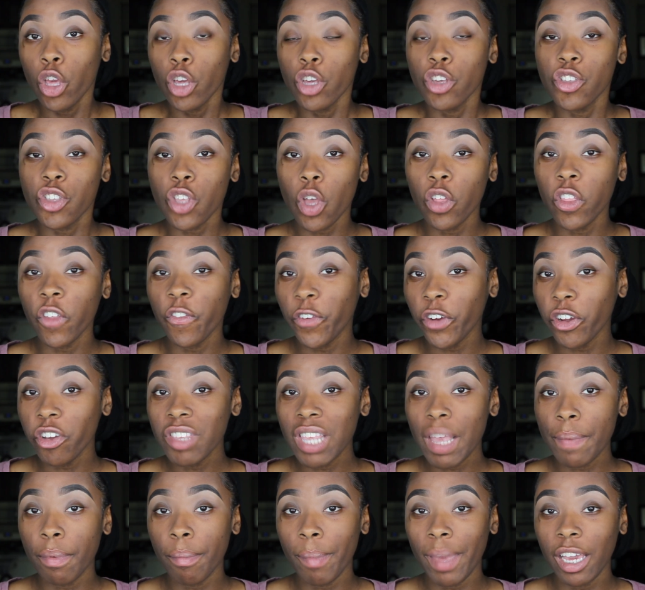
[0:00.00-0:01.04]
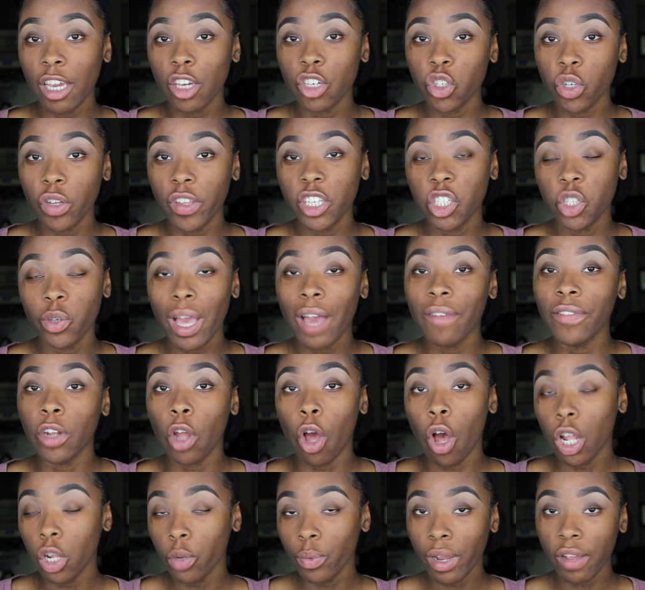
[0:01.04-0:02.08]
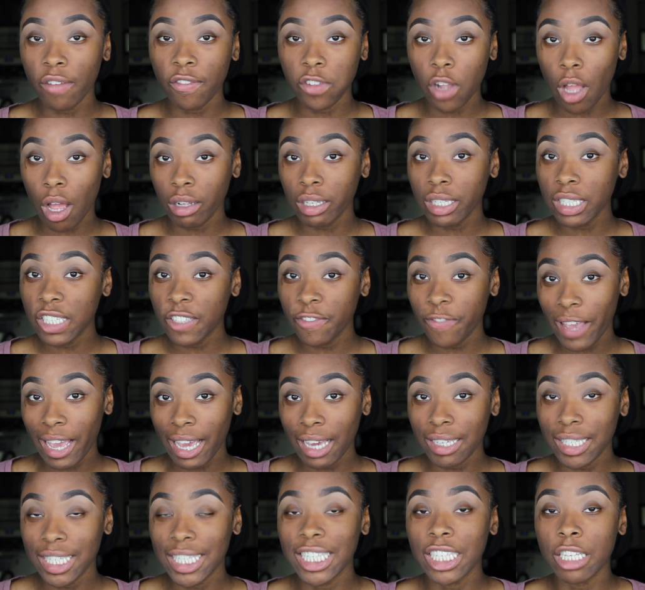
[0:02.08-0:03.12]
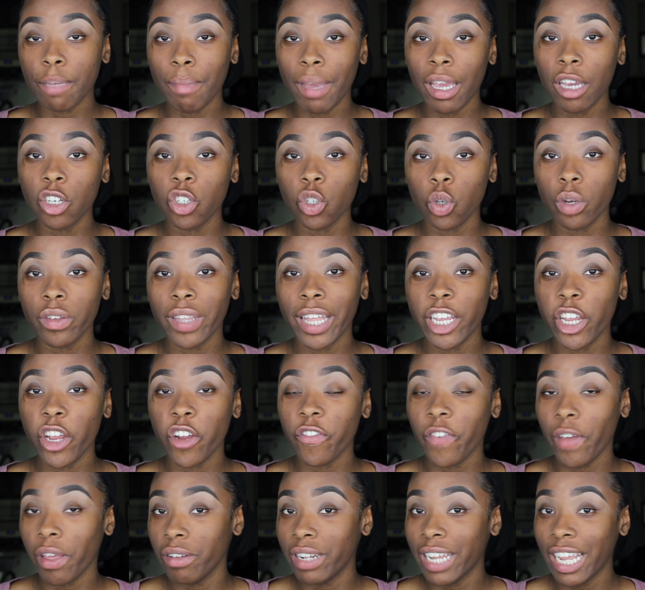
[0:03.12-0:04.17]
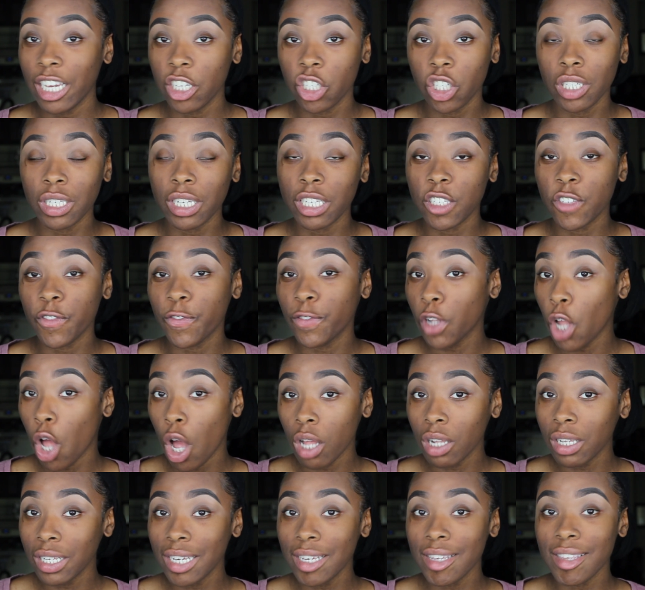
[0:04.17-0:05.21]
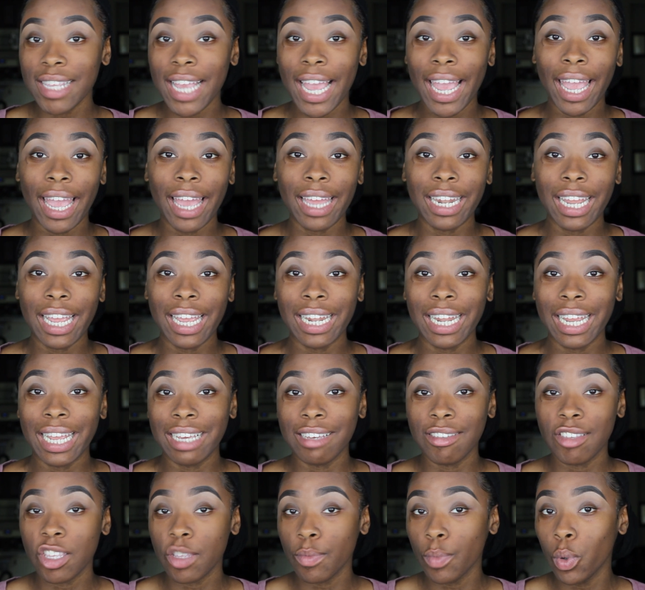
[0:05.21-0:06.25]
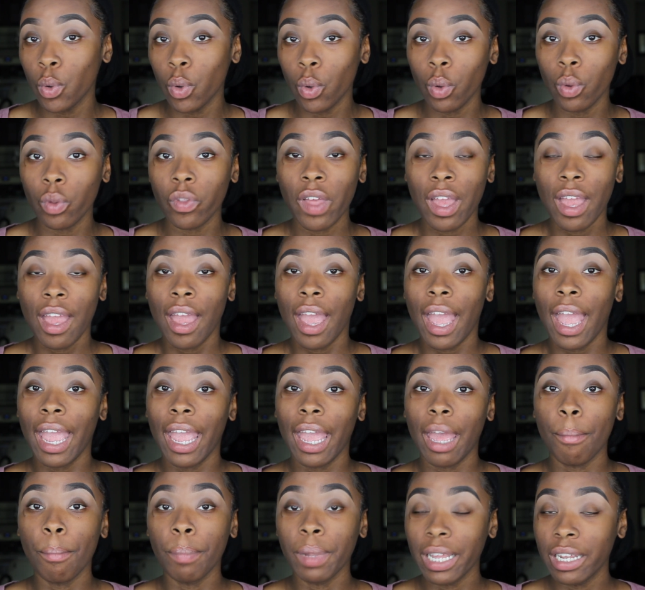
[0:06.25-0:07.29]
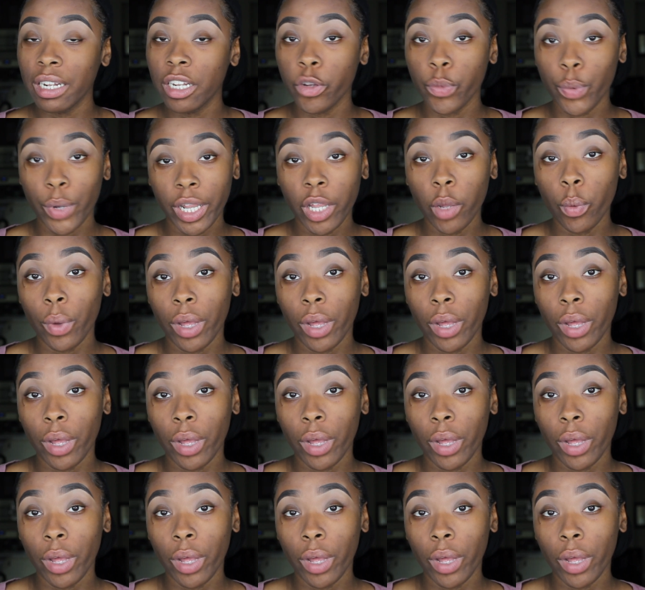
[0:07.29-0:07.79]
So the first step in making sure that you have an all-around flawless face is to make sure that your foundation is flawless and it is smooth and blended really